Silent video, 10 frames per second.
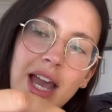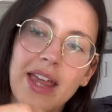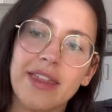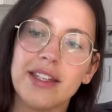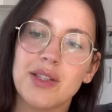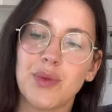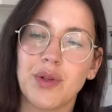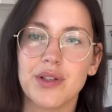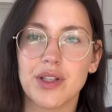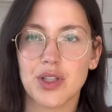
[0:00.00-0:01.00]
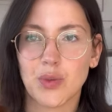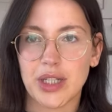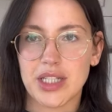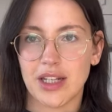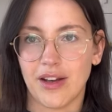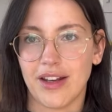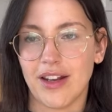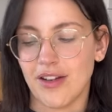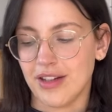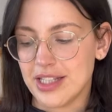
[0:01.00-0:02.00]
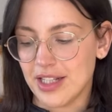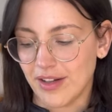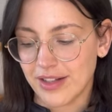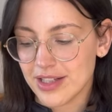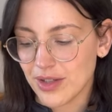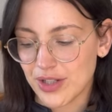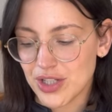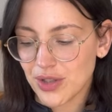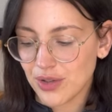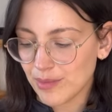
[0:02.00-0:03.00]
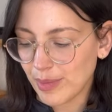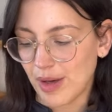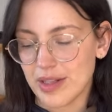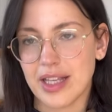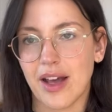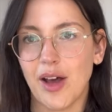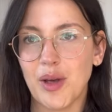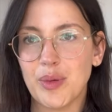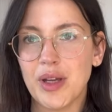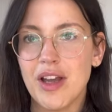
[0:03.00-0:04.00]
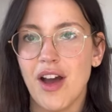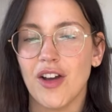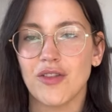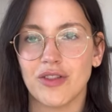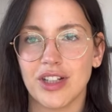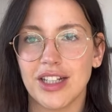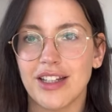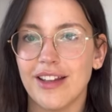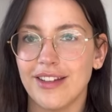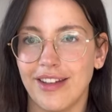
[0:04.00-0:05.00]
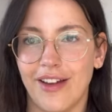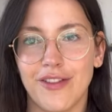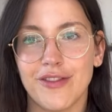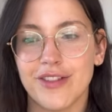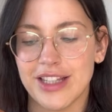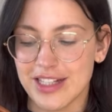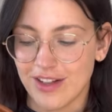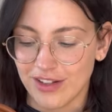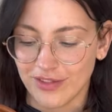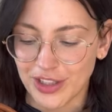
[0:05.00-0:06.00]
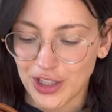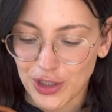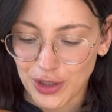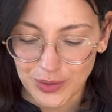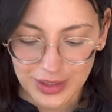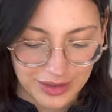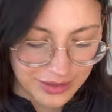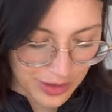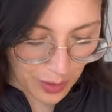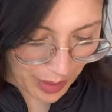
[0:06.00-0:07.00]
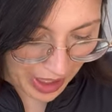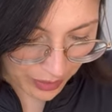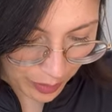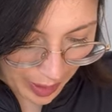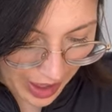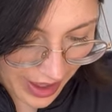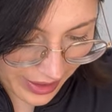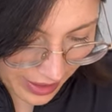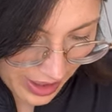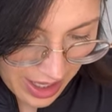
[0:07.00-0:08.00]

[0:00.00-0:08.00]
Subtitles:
And this was $29.99, so I just couldn't pass it up. I really love this kind of like cute little top handle bag.